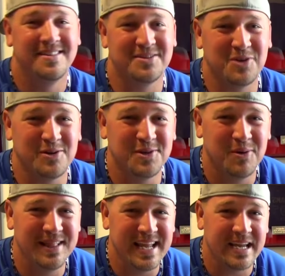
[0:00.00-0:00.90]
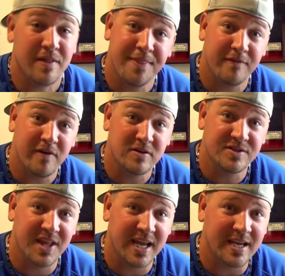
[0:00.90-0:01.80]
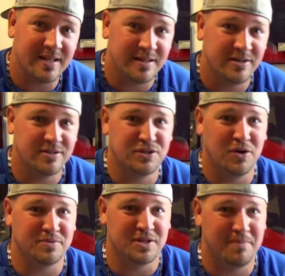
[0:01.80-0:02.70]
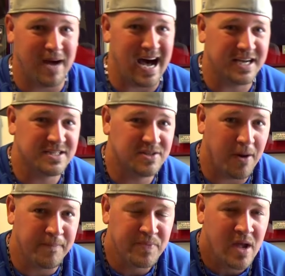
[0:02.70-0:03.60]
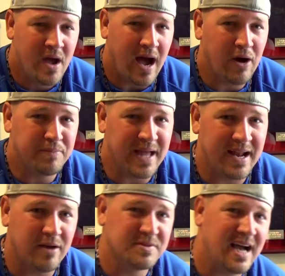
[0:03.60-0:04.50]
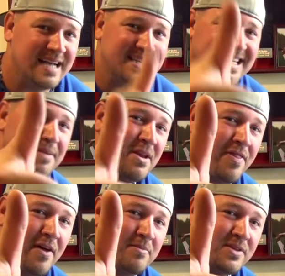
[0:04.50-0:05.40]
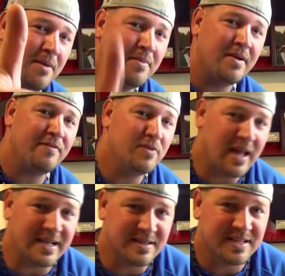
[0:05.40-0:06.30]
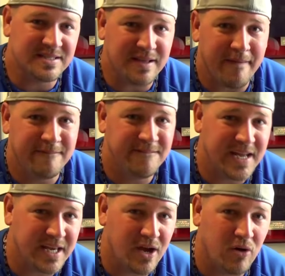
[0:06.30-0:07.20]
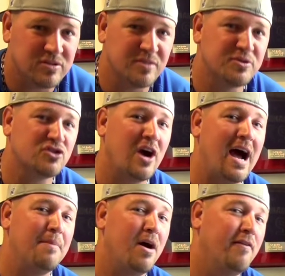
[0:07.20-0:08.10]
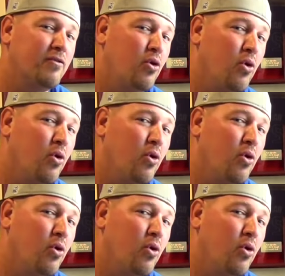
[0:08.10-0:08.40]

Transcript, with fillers: there's also a link, the first link in the description box. So I hope that helps, guys. Give me the thumbs up if you like this video. Subscribe, of